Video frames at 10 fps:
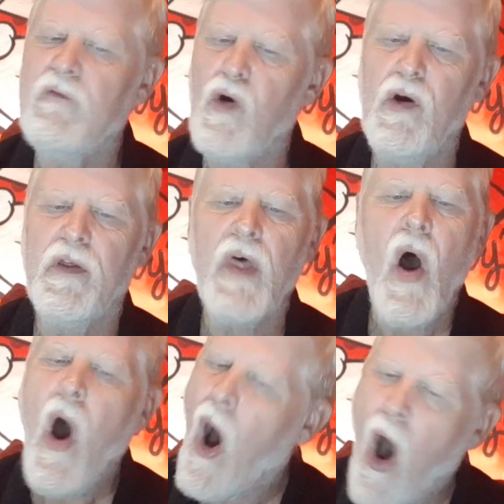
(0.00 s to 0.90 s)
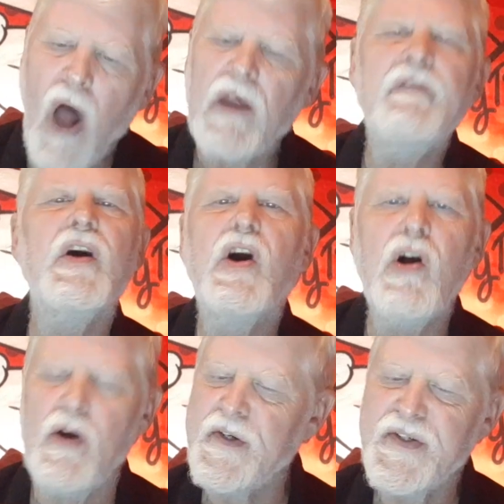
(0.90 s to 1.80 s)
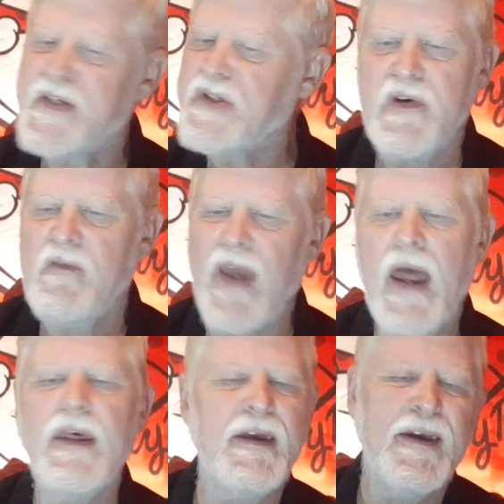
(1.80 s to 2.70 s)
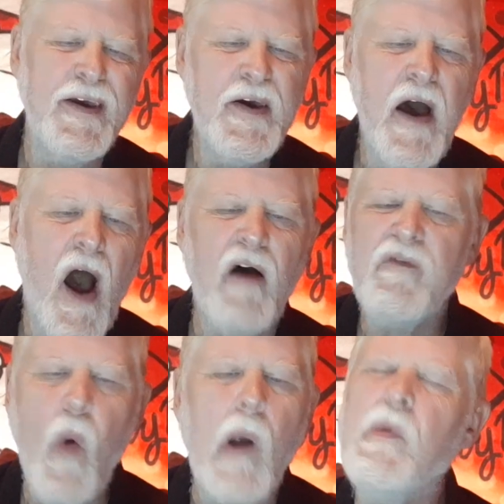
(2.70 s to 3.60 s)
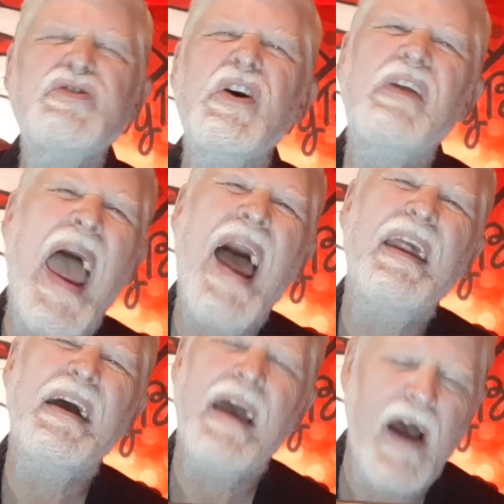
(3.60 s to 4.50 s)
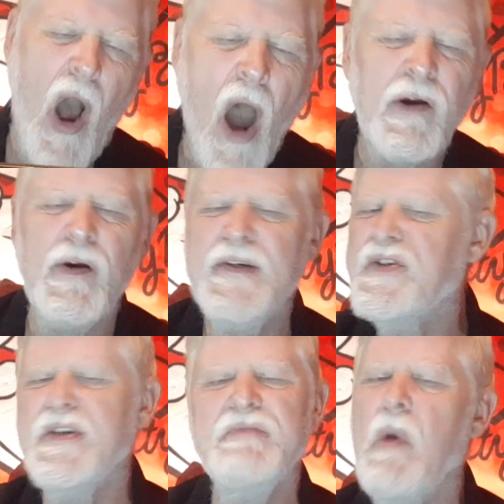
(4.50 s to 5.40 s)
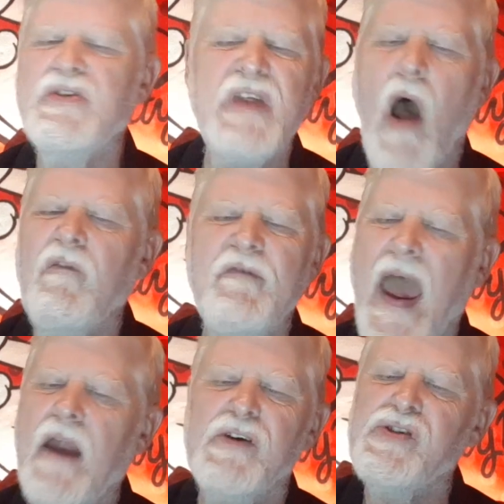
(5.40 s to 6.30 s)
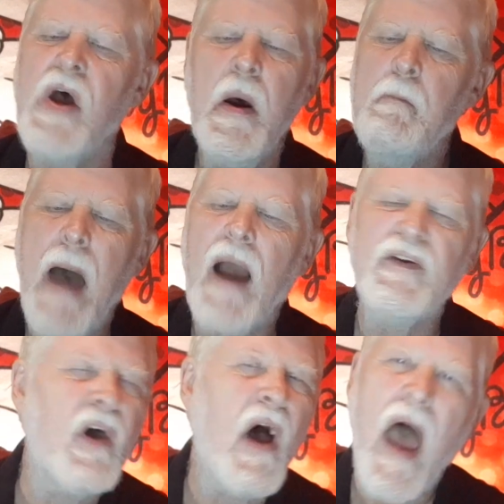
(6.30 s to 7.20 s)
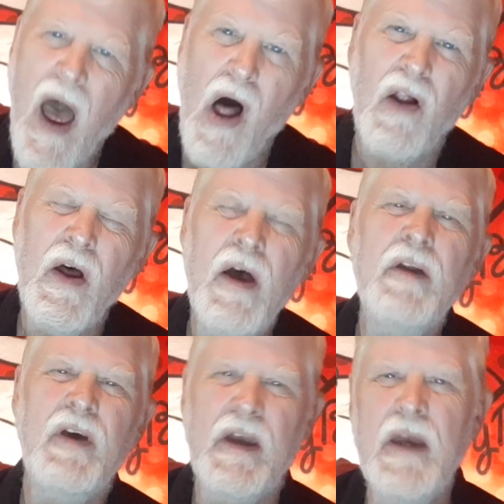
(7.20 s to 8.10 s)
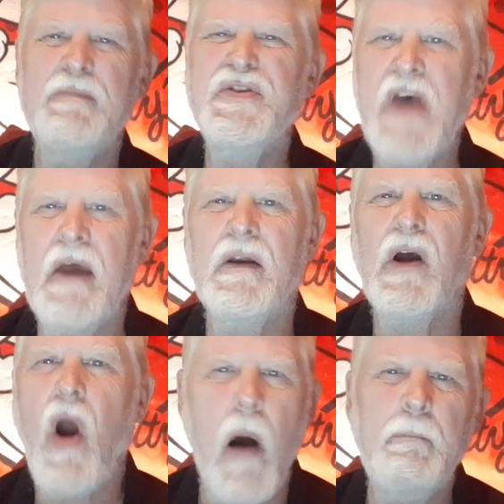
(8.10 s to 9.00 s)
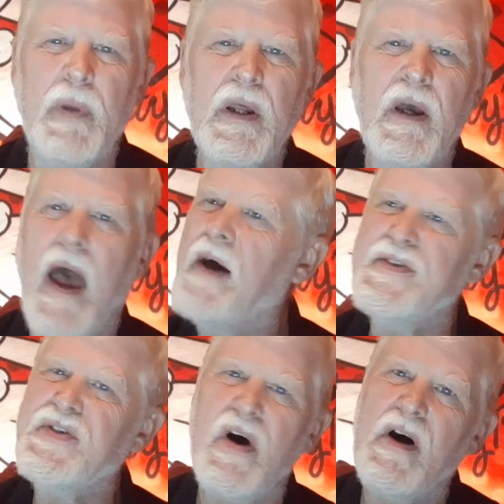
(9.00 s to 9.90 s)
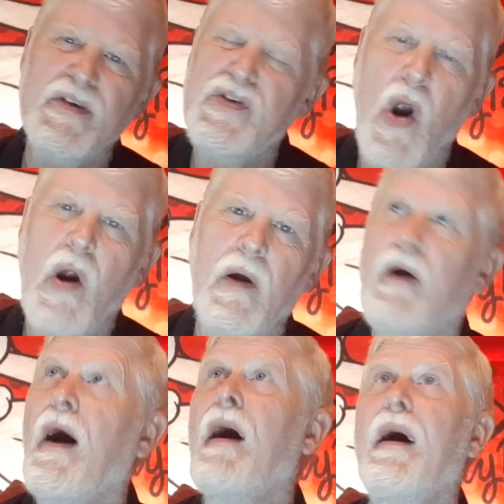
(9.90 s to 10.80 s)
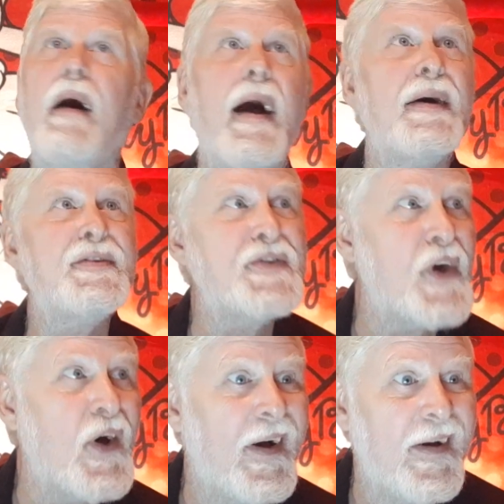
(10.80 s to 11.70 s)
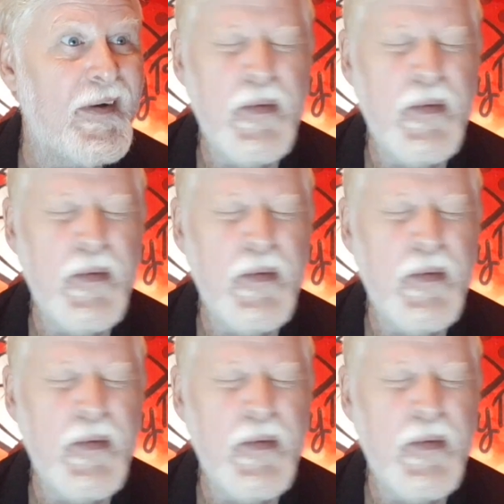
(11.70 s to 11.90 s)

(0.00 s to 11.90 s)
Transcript: of earth, all of the curses of any uh, former satanic utterances must now vanish back to hell to keep Satan company, as uh, Jer uh, as uh,